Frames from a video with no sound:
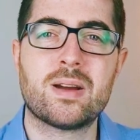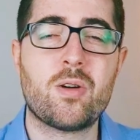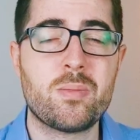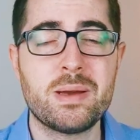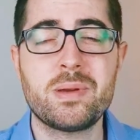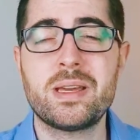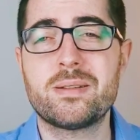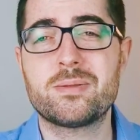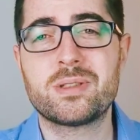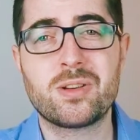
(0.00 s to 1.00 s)
Or maybe
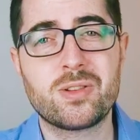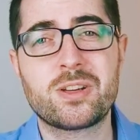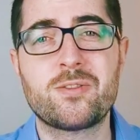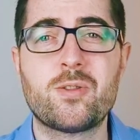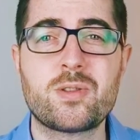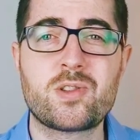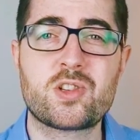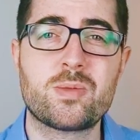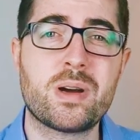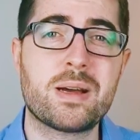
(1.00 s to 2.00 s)
we're not looking forward to
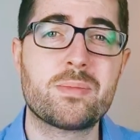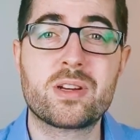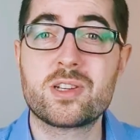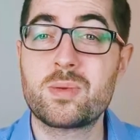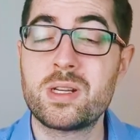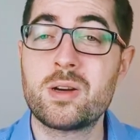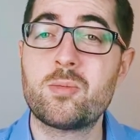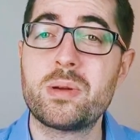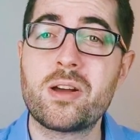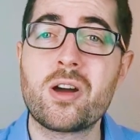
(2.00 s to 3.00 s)
Shabbat because we know we'll
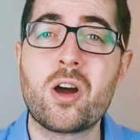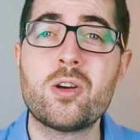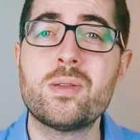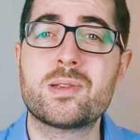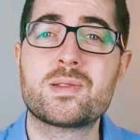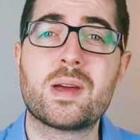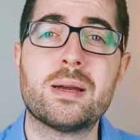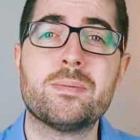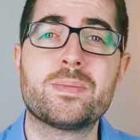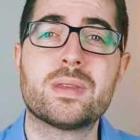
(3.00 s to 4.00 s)
be on our own this
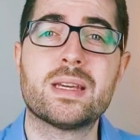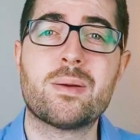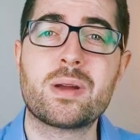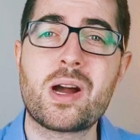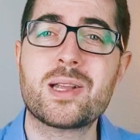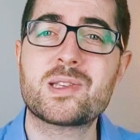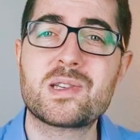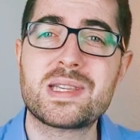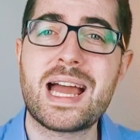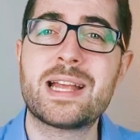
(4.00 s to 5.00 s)
time and we can't
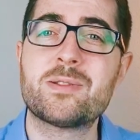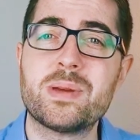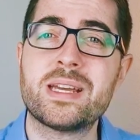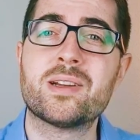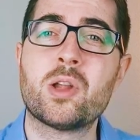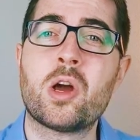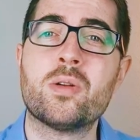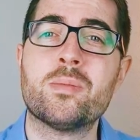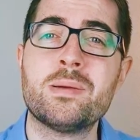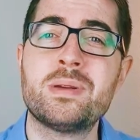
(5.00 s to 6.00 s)
stand being
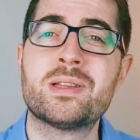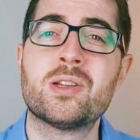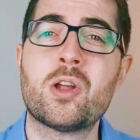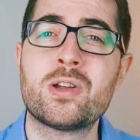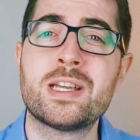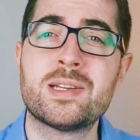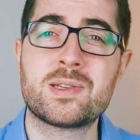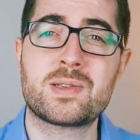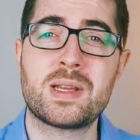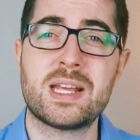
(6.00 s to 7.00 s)
alone. Maybe the
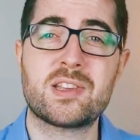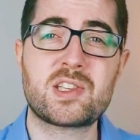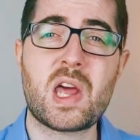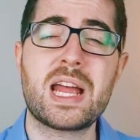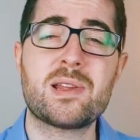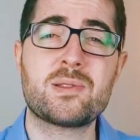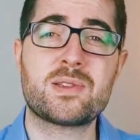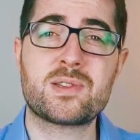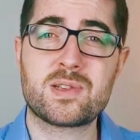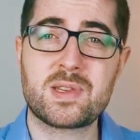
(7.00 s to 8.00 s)
loneliness, the silence
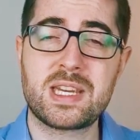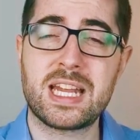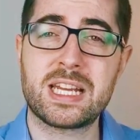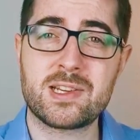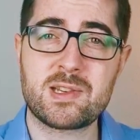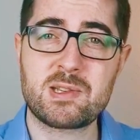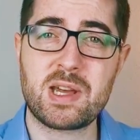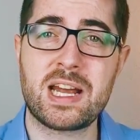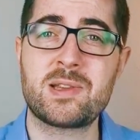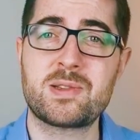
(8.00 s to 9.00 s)
is just killing us. The
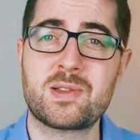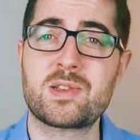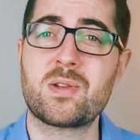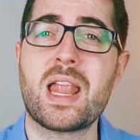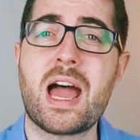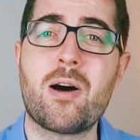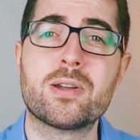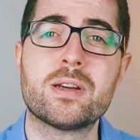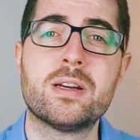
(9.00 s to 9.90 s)
silence is so loud.